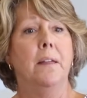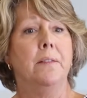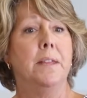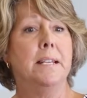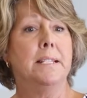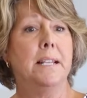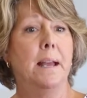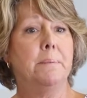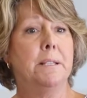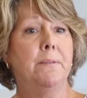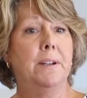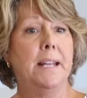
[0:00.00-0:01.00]
These
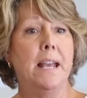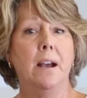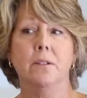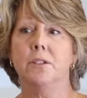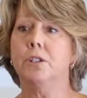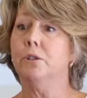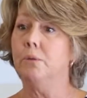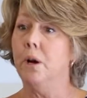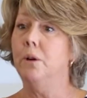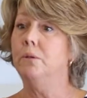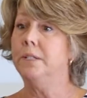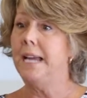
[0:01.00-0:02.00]
types of accounts
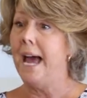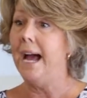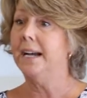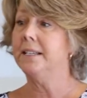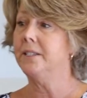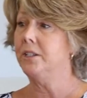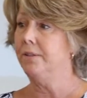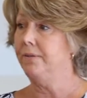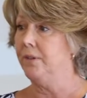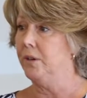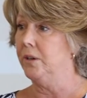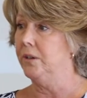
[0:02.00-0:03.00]
grow tax
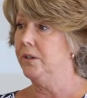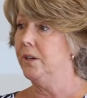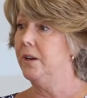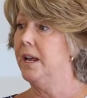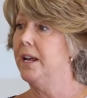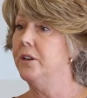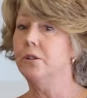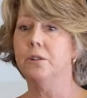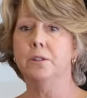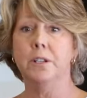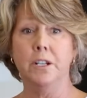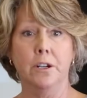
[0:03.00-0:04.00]
deferred in
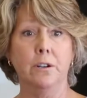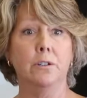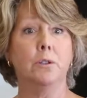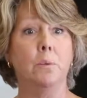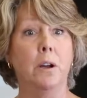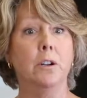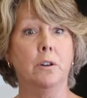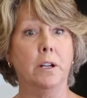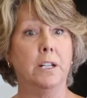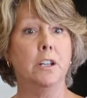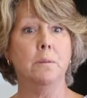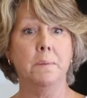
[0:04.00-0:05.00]
your years while you're
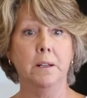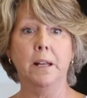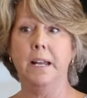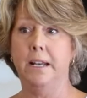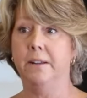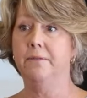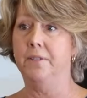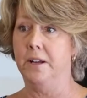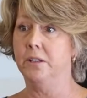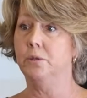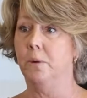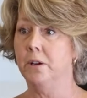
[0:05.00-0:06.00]
accumulating
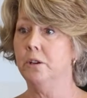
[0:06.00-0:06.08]
funds, while